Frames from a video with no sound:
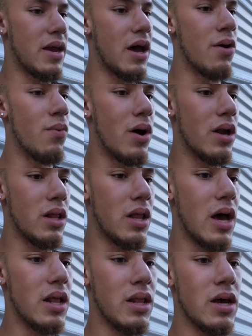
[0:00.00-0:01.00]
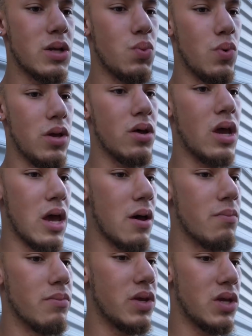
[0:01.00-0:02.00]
I want a lot less wheel gap.